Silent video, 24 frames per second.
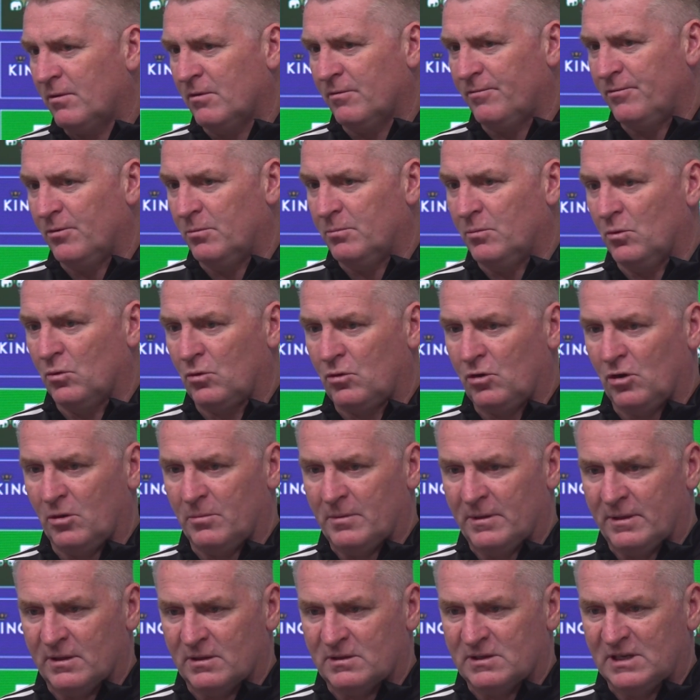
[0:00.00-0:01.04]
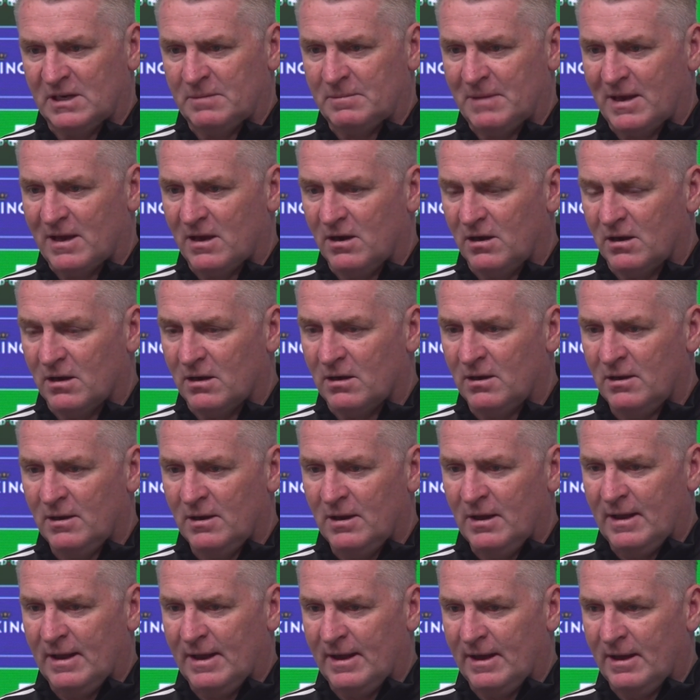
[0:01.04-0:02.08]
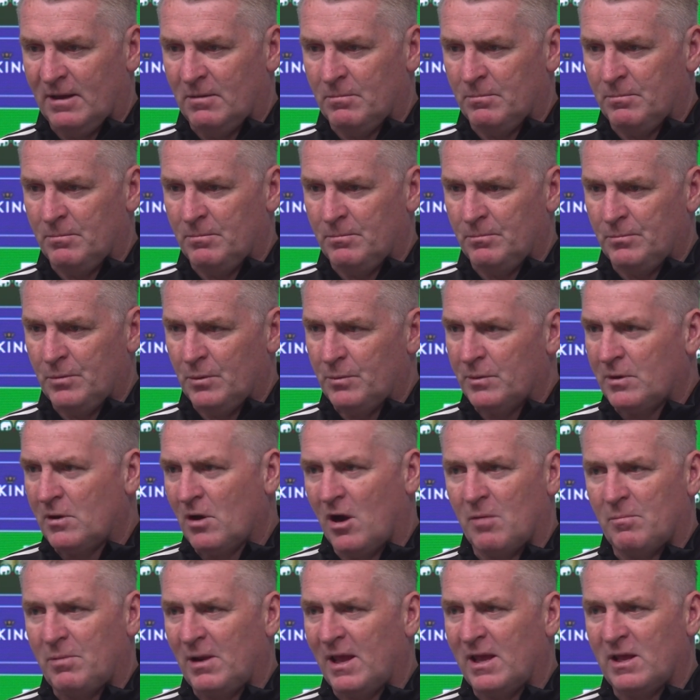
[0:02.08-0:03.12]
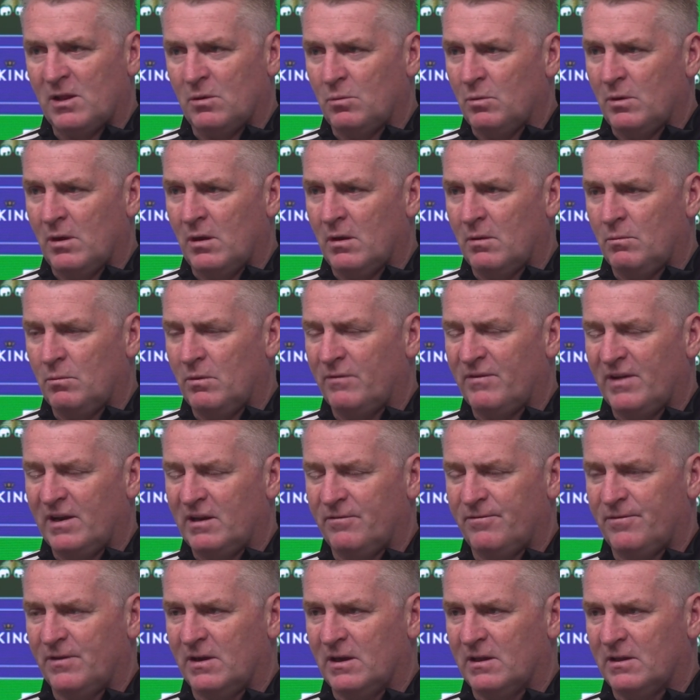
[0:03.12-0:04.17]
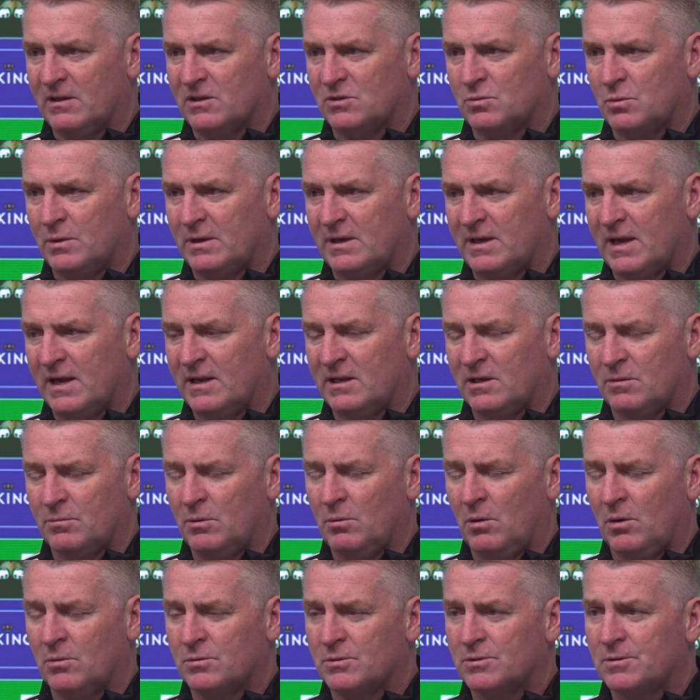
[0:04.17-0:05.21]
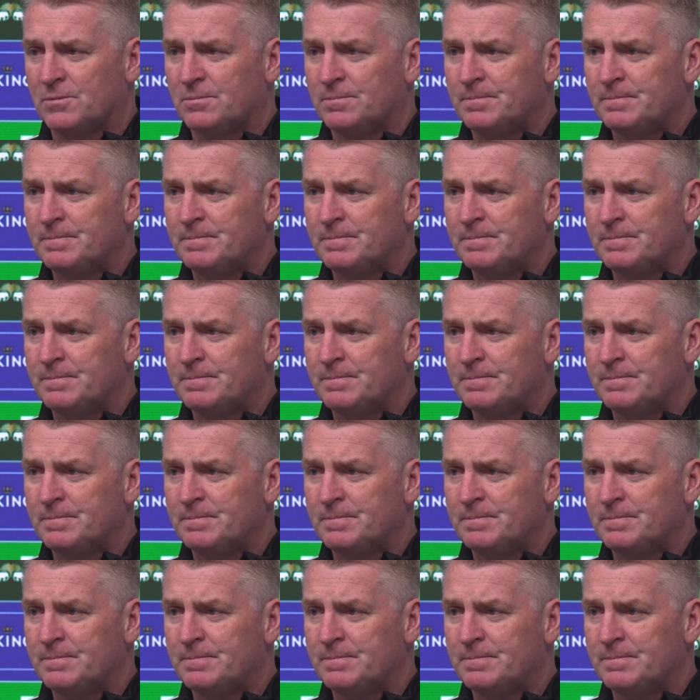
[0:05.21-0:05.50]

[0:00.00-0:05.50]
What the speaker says: football club and the team they are. But we can't play with any fear this weekend, and we won't.